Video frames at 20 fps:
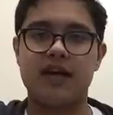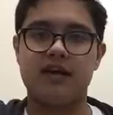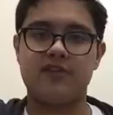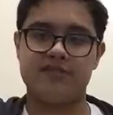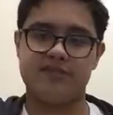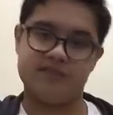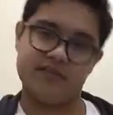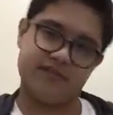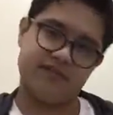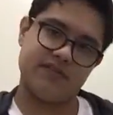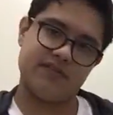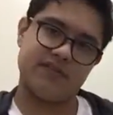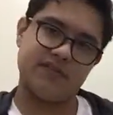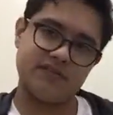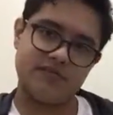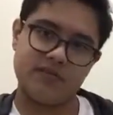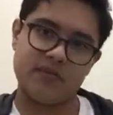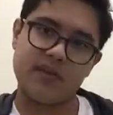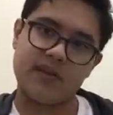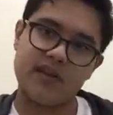for these
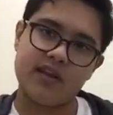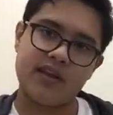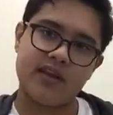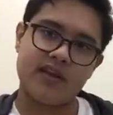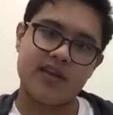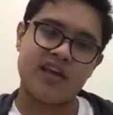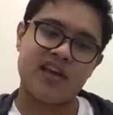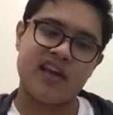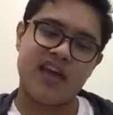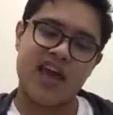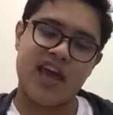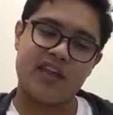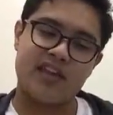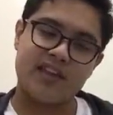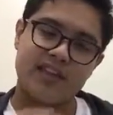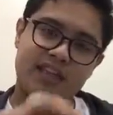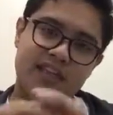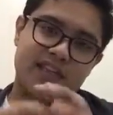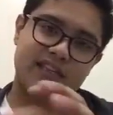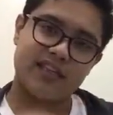women, and
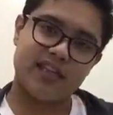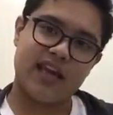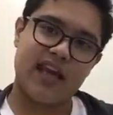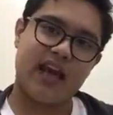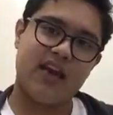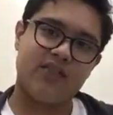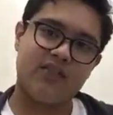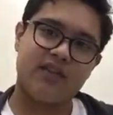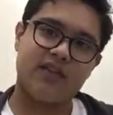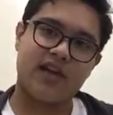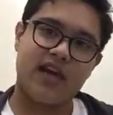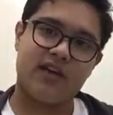like how